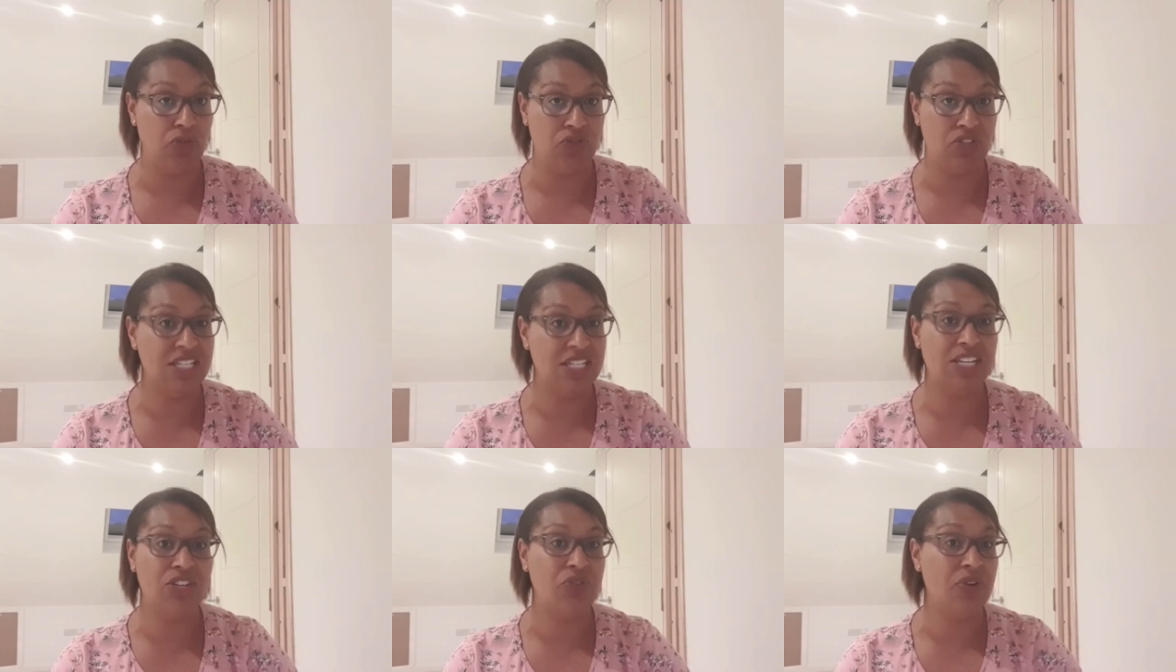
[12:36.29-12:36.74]

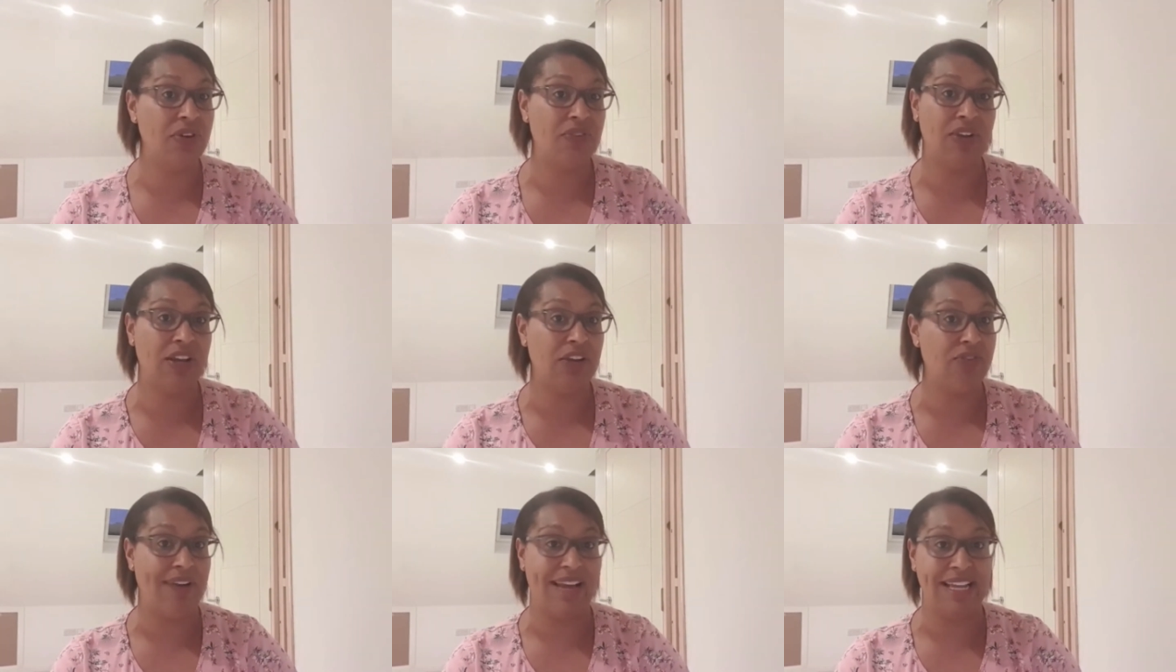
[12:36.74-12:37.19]
She didn't do
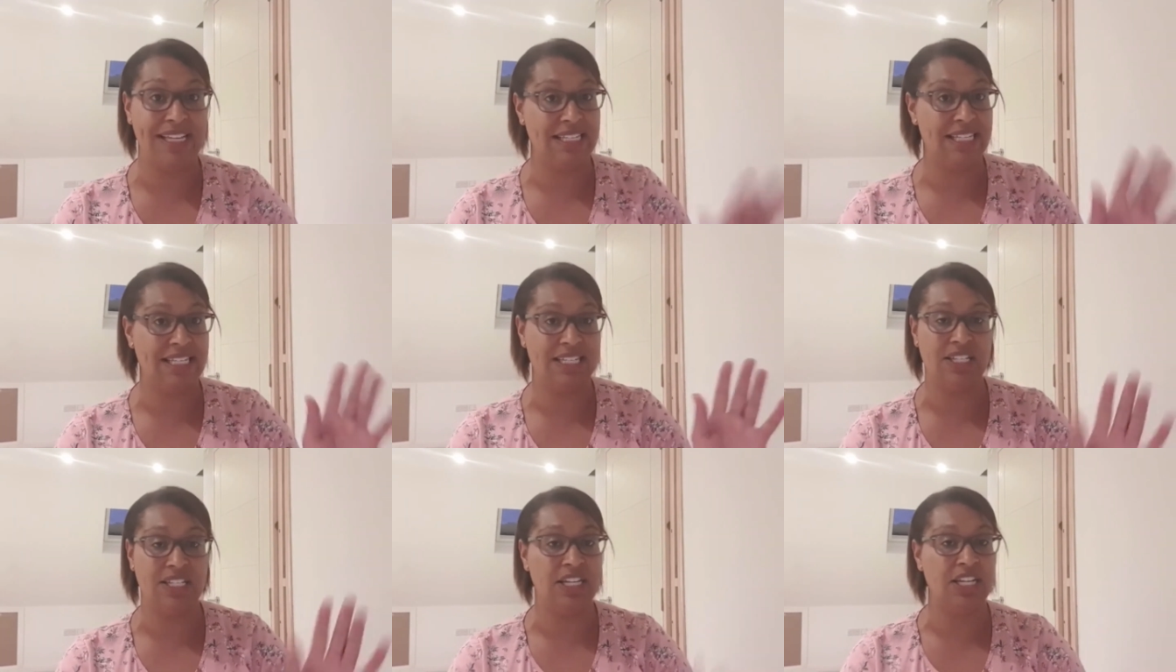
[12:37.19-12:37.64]
anything crazy,
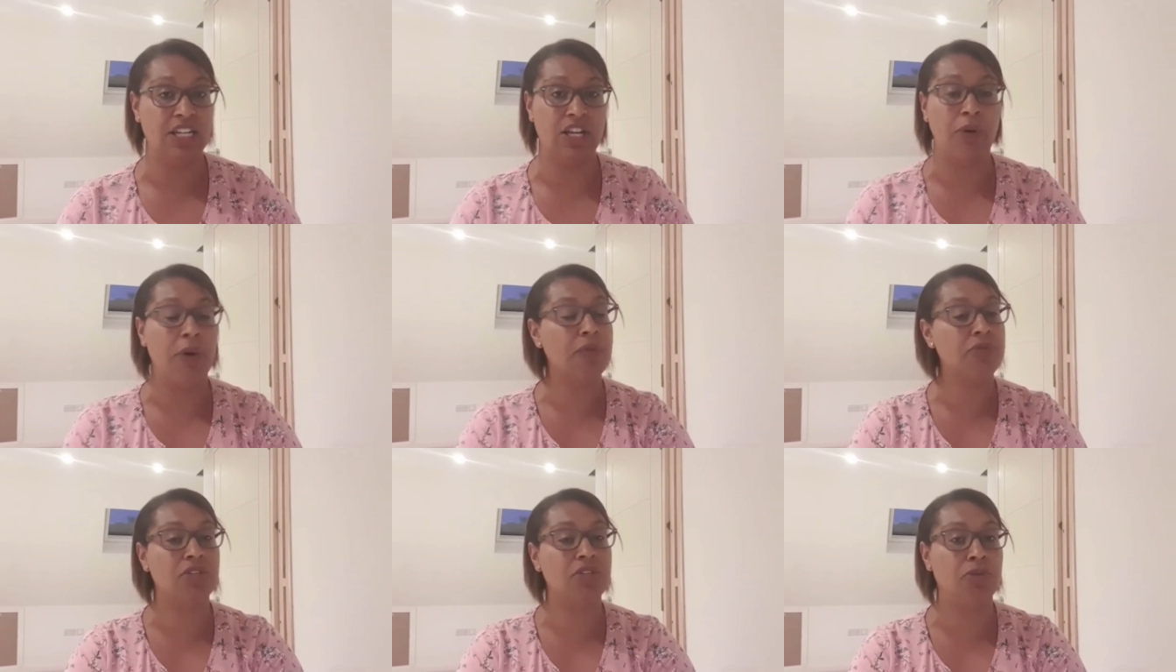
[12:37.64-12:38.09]
she didn't go
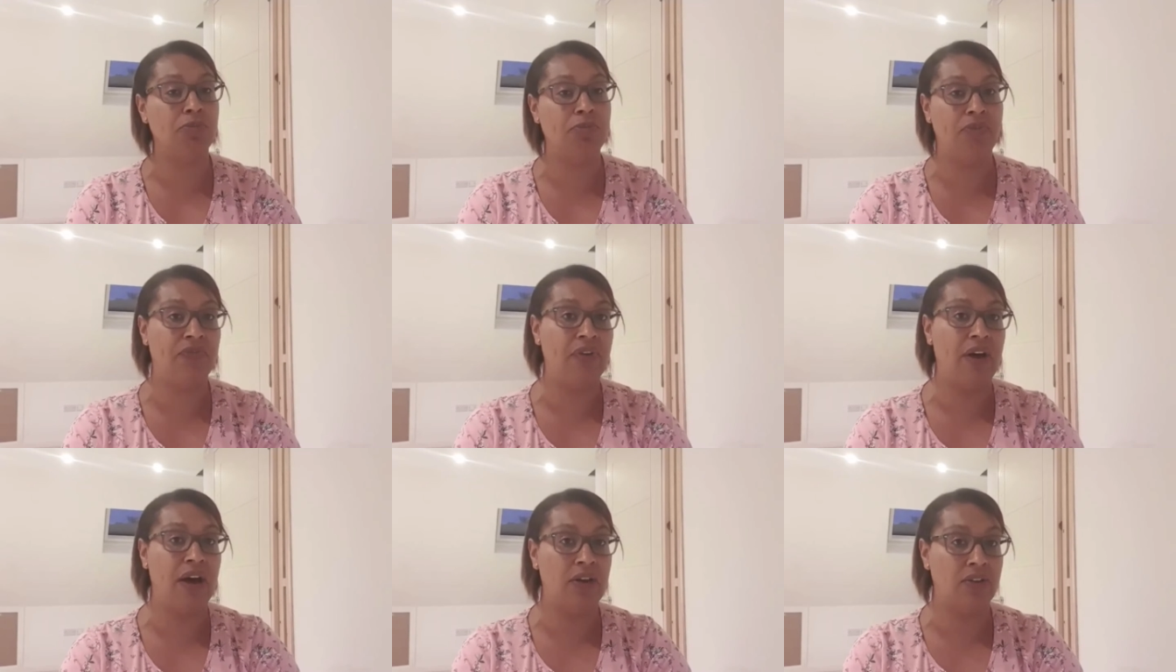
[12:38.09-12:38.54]
up super
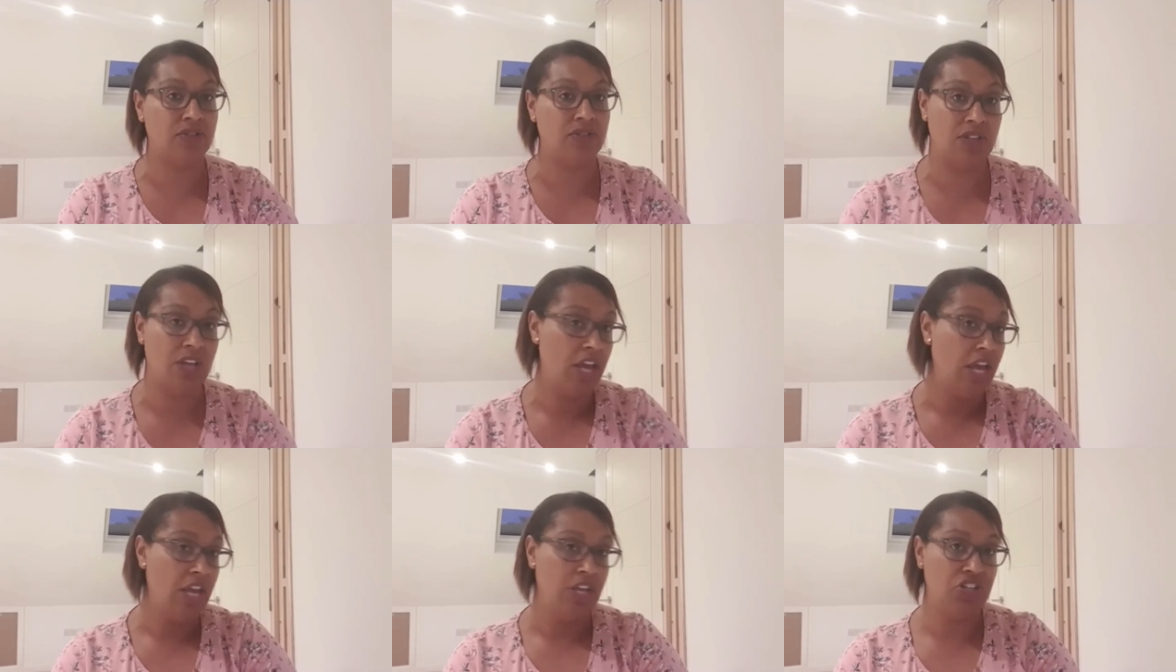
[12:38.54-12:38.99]
fast,
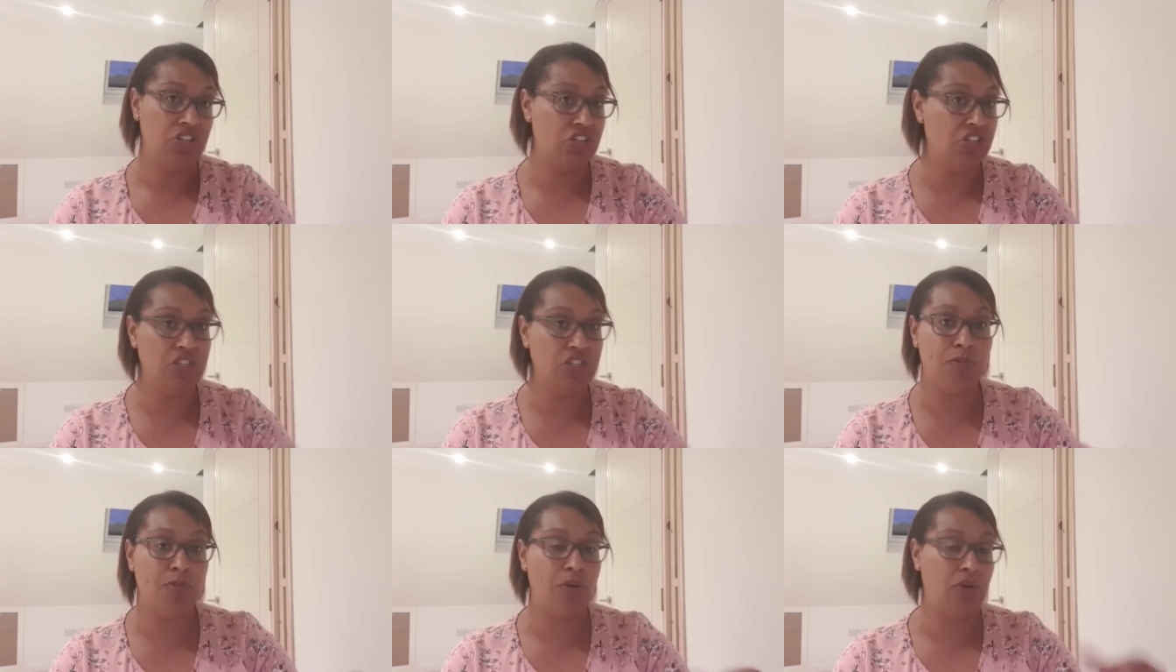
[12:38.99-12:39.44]
she
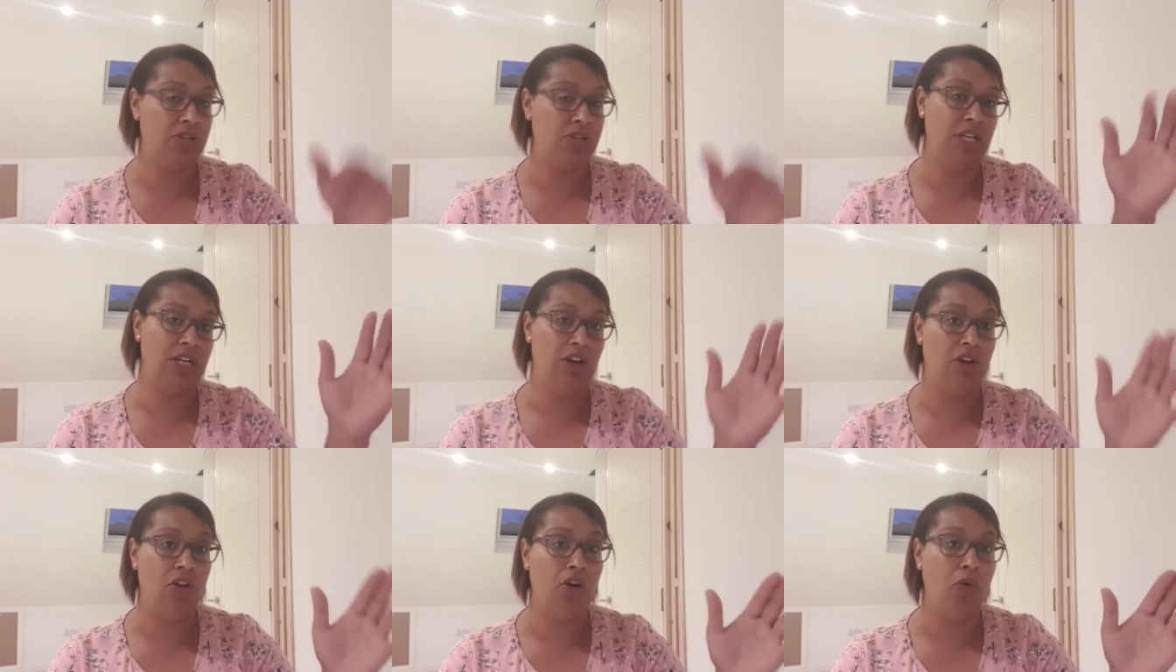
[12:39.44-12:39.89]
just
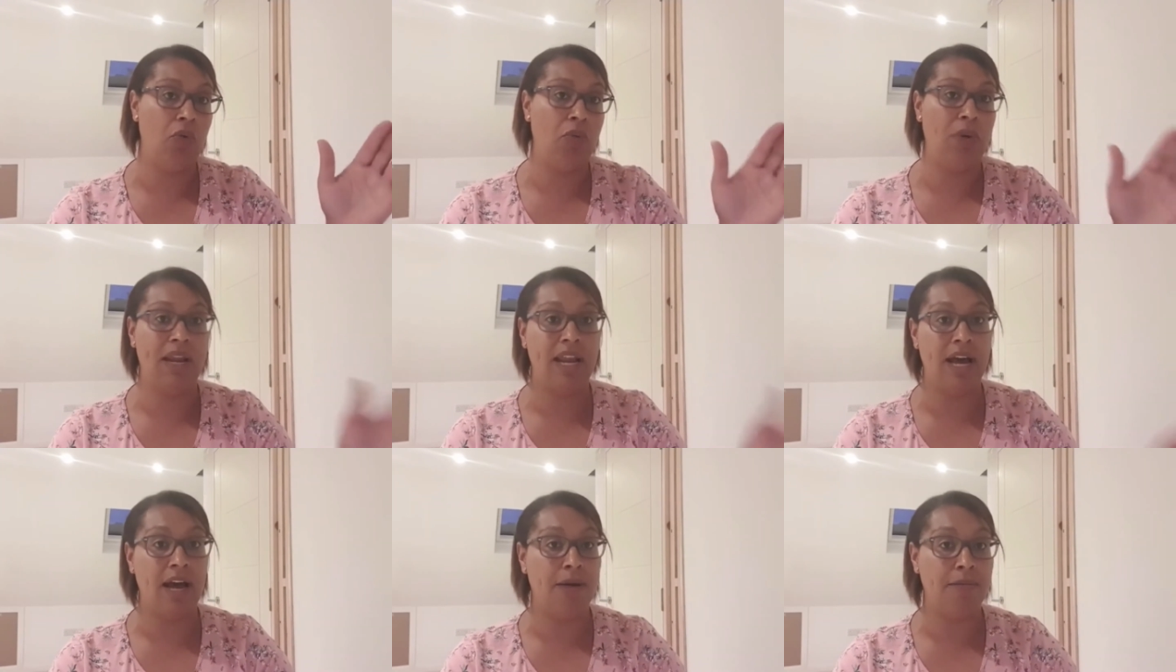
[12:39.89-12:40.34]
plodded along,
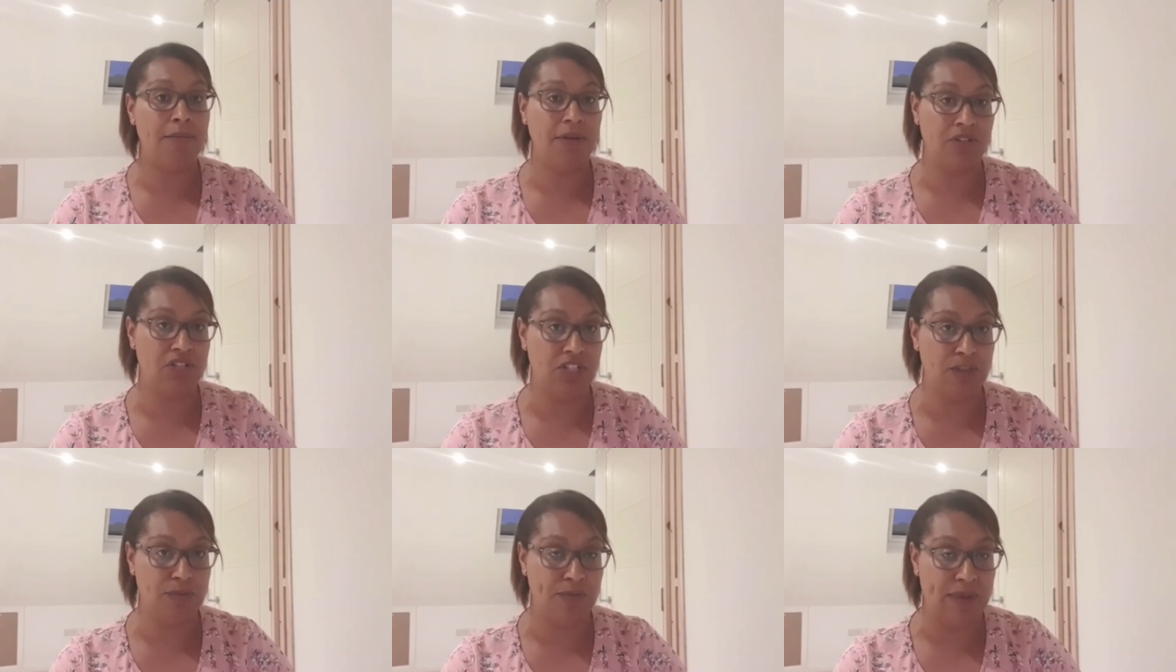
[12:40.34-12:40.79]
went up, and
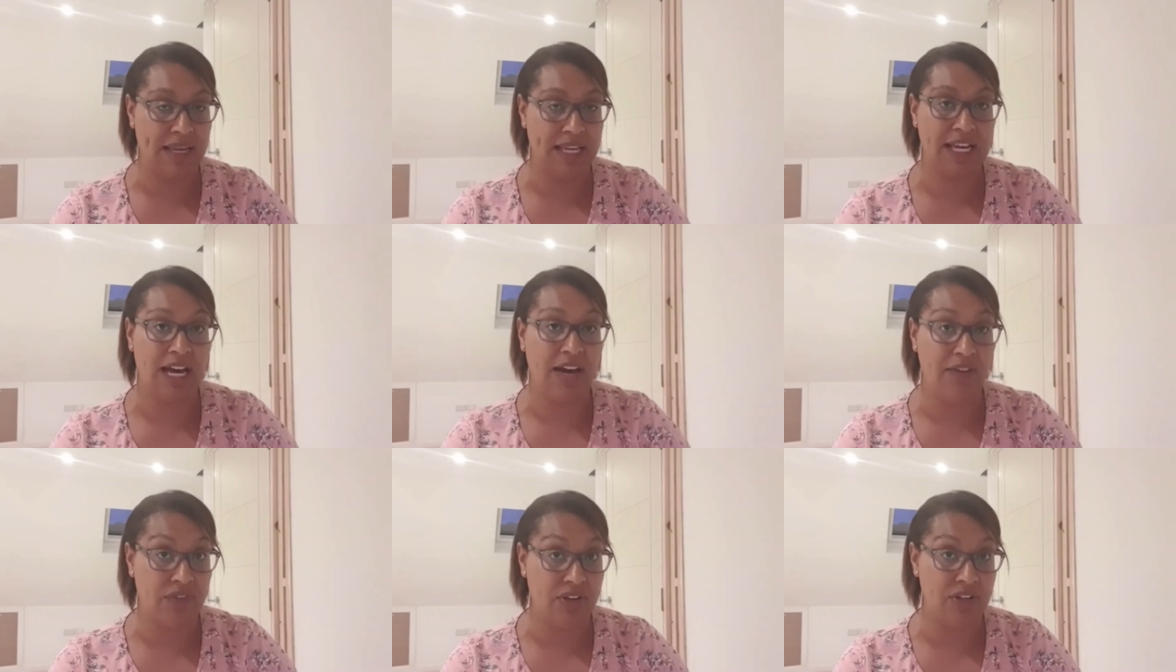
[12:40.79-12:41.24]
she's been
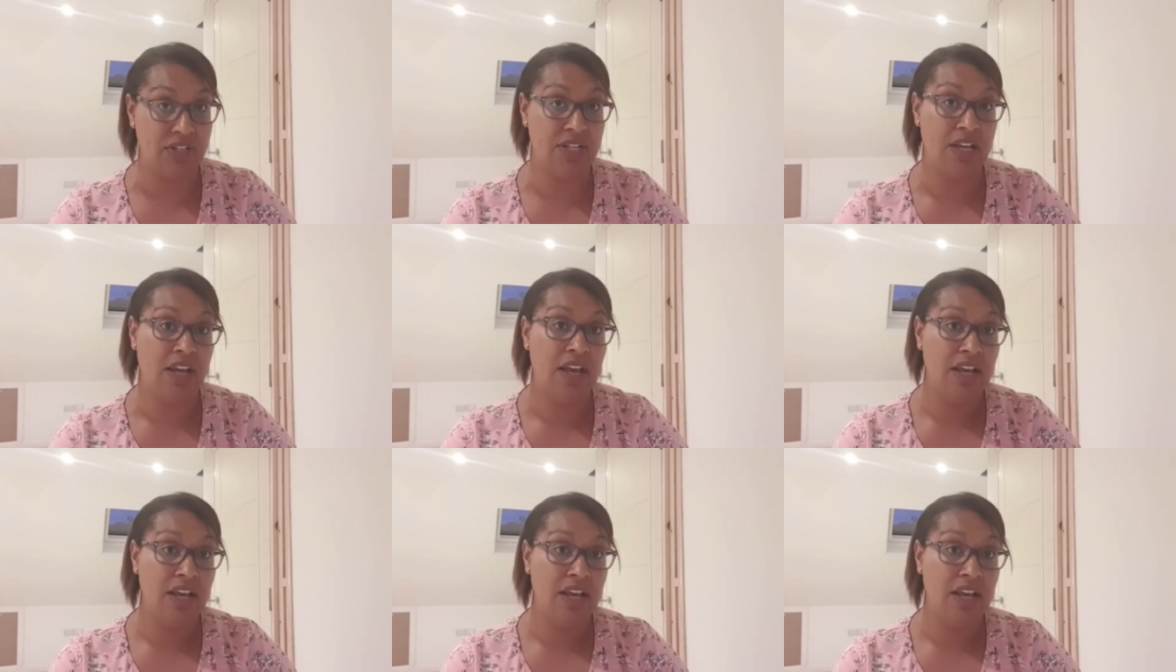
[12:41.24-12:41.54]
covered.